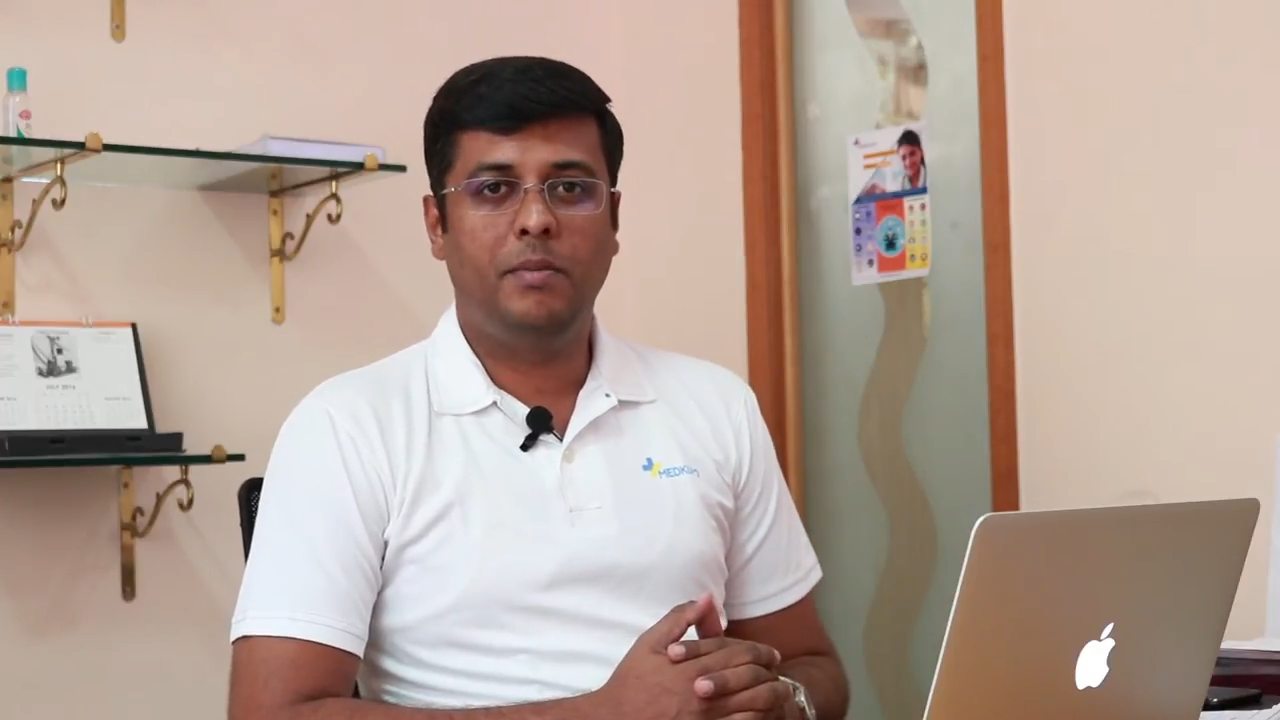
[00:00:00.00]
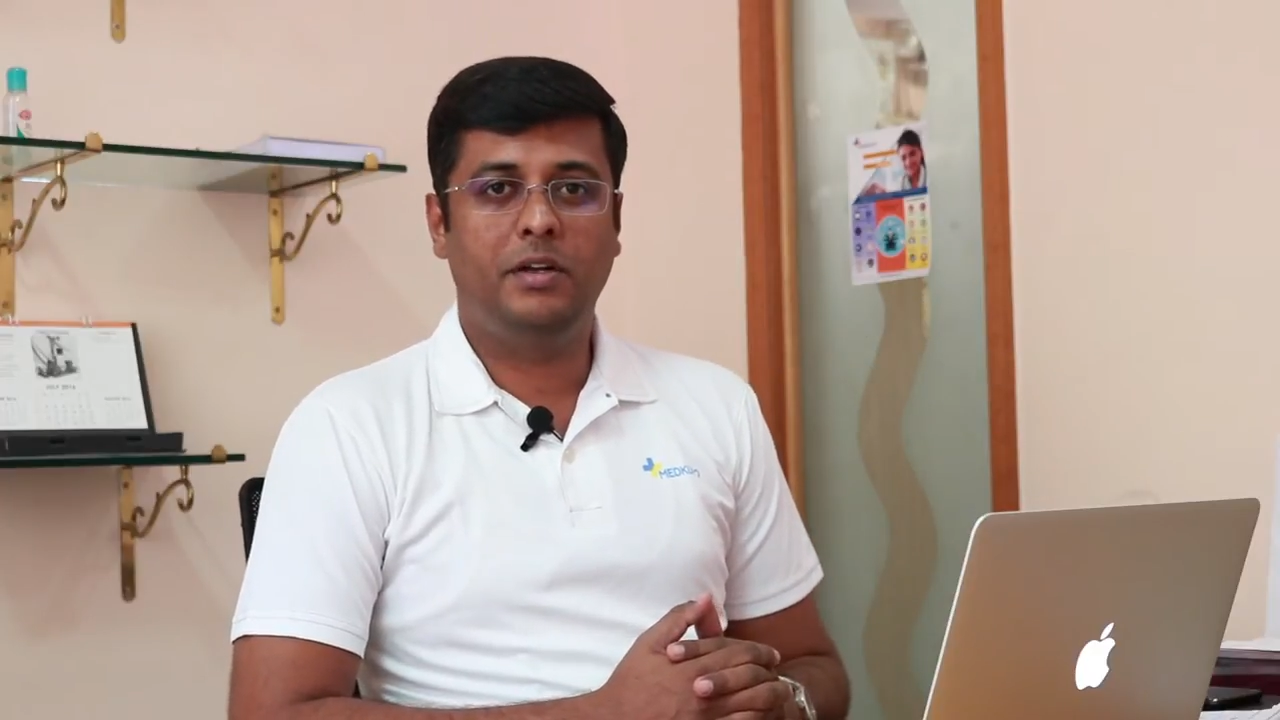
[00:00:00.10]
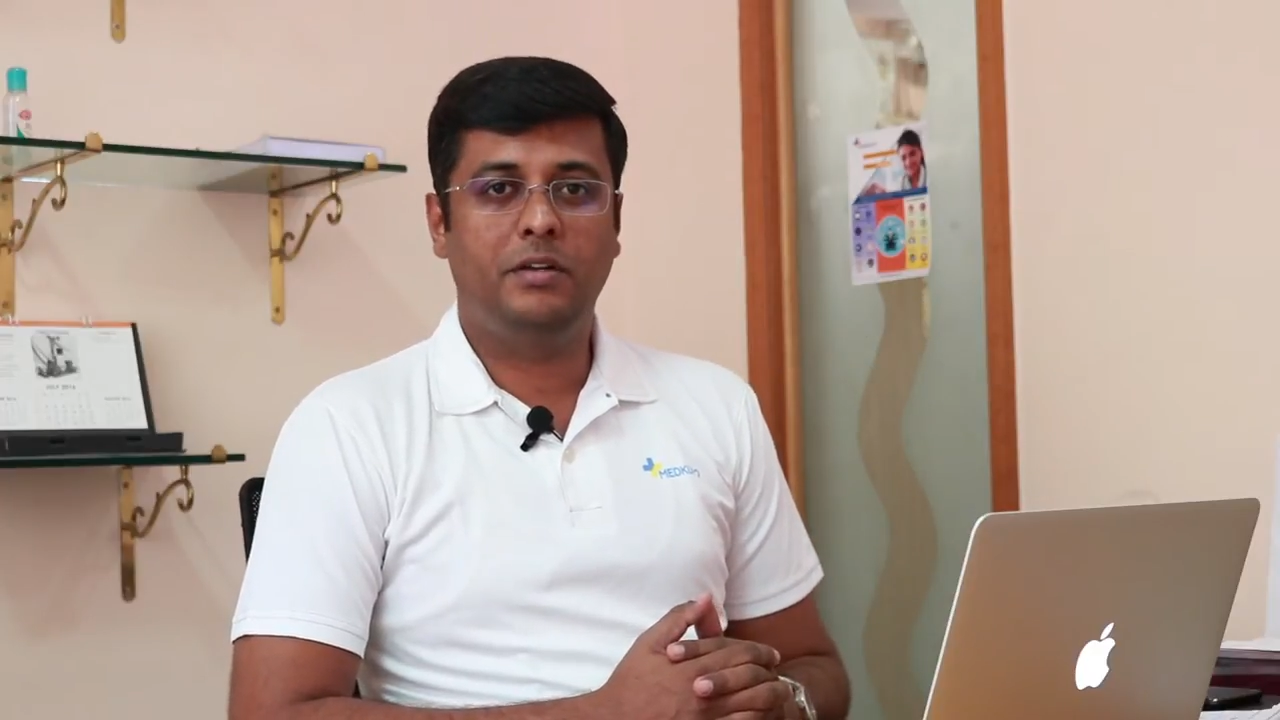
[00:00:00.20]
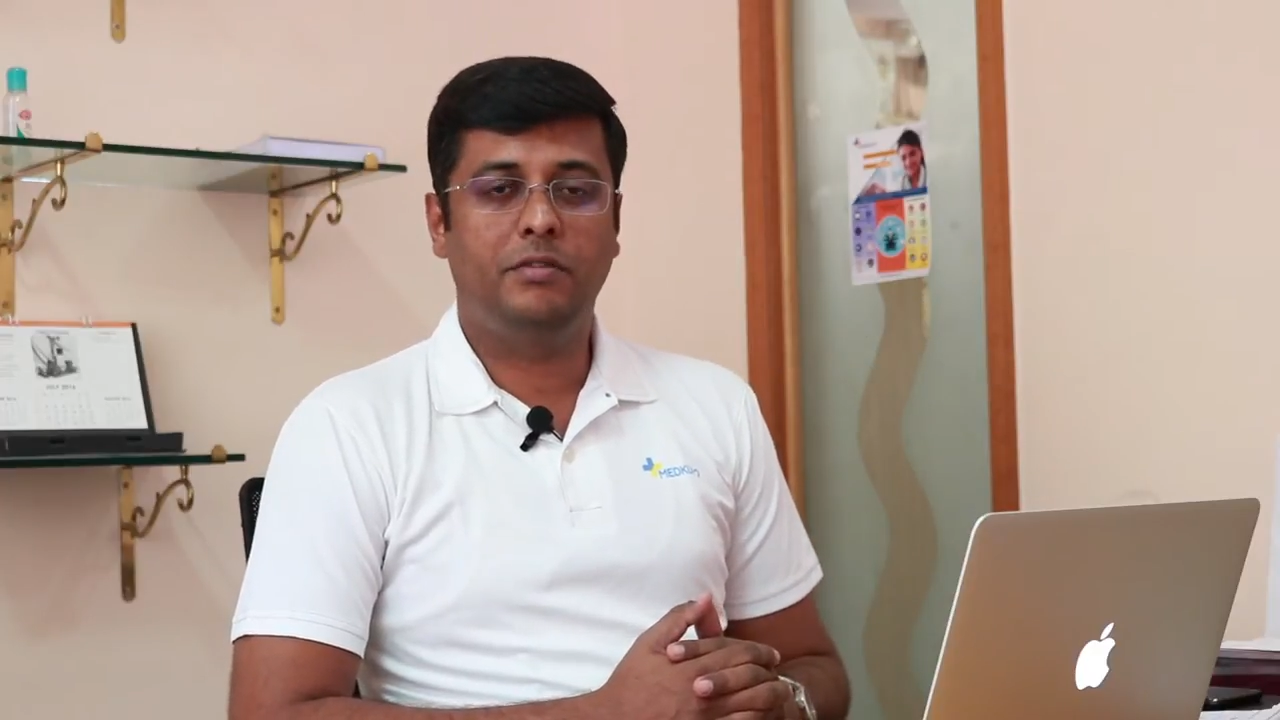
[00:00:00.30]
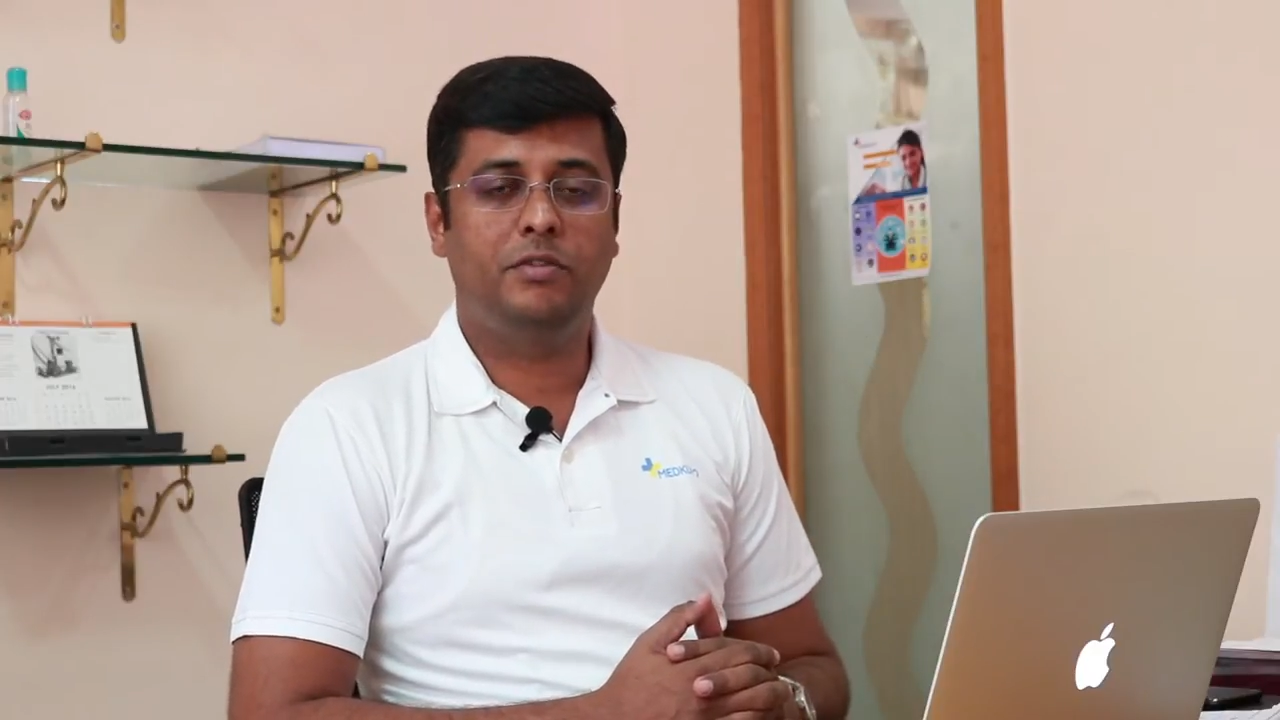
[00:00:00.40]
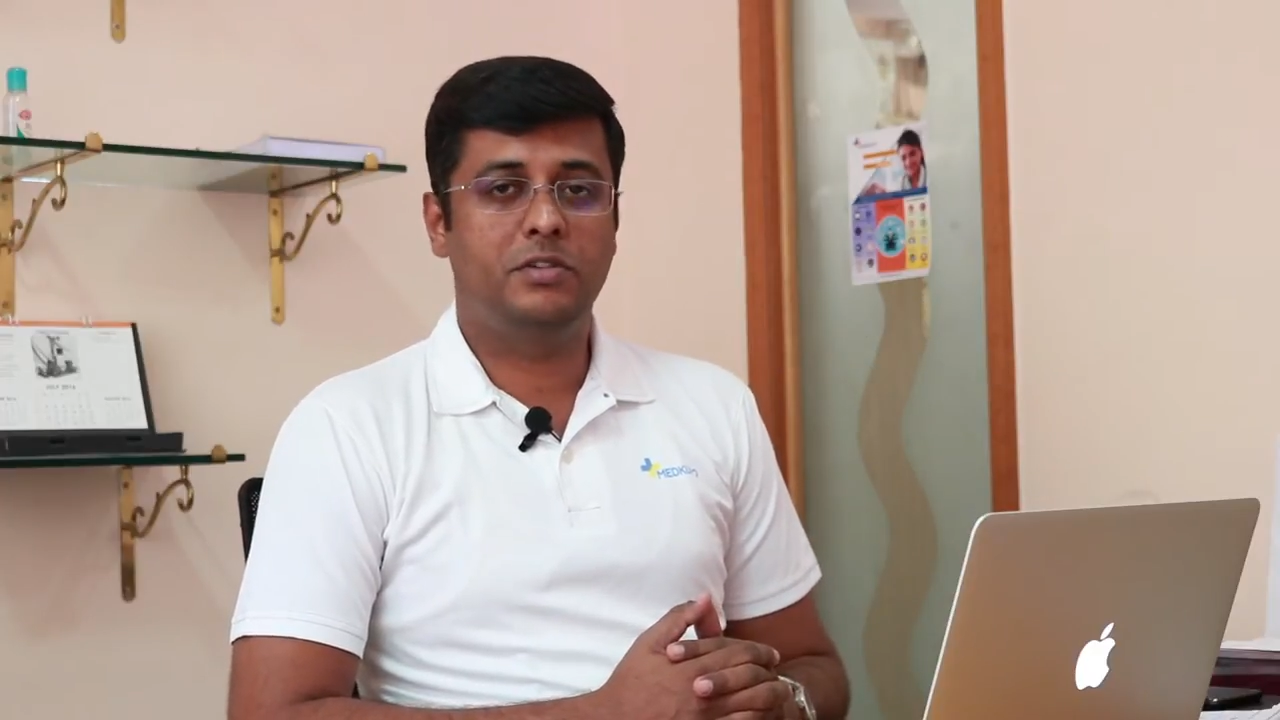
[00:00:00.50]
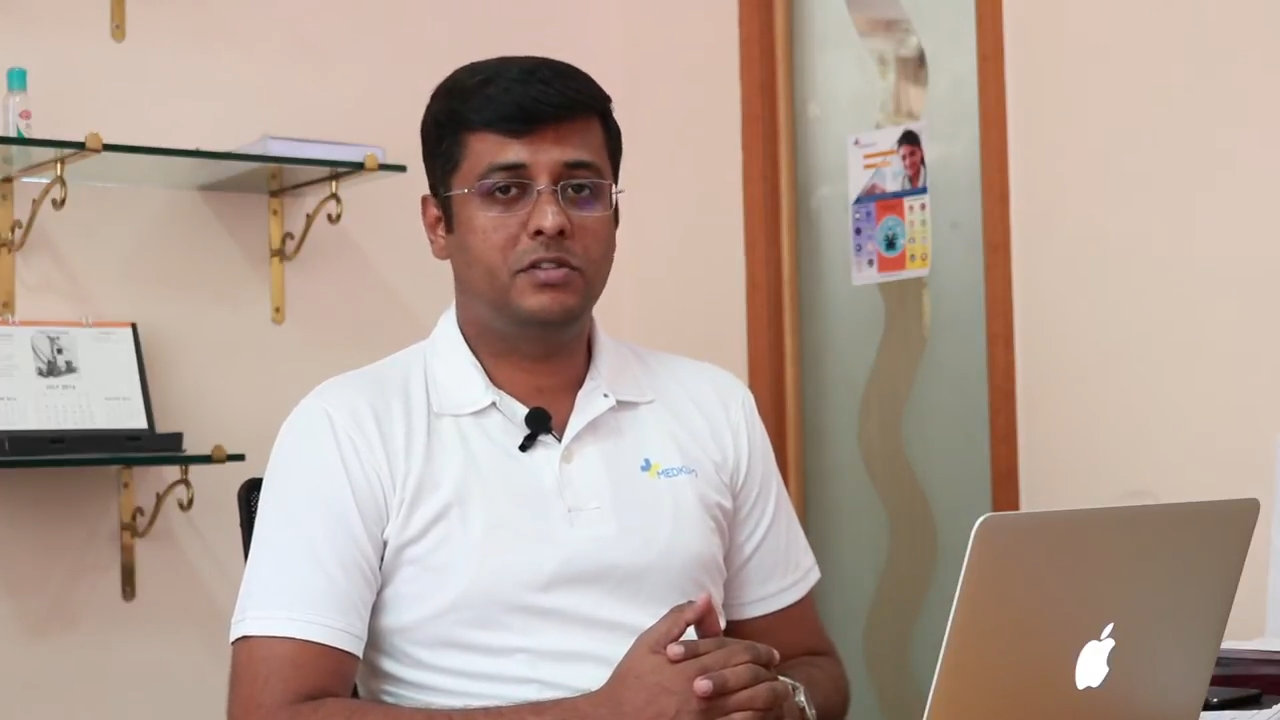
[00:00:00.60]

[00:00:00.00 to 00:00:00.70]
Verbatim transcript: But for